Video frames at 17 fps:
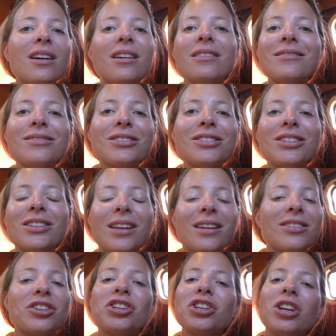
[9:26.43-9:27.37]
lunch,
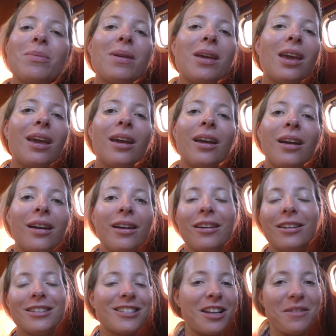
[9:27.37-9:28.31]
sashimi.
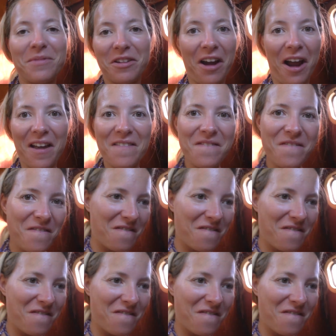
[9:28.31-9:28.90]
It's going to be great.